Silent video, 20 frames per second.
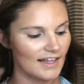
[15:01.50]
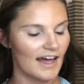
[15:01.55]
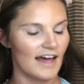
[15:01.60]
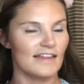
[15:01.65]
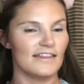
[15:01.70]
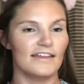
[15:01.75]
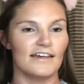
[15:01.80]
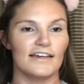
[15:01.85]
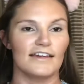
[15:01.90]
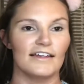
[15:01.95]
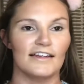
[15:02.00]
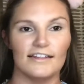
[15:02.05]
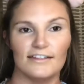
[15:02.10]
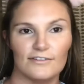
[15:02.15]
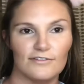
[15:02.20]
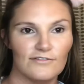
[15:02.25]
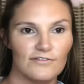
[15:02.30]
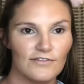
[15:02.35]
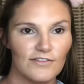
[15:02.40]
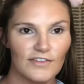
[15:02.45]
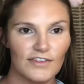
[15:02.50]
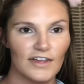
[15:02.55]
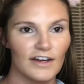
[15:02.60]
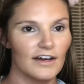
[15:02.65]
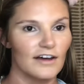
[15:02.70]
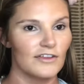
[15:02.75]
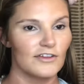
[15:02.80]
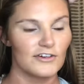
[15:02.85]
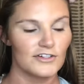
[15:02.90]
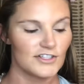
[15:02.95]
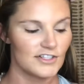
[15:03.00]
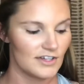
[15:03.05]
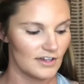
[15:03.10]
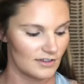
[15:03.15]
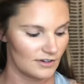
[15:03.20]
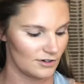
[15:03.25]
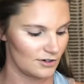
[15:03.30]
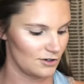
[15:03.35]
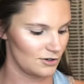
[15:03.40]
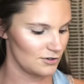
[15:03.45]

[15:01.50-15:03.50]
I think any of the other Southern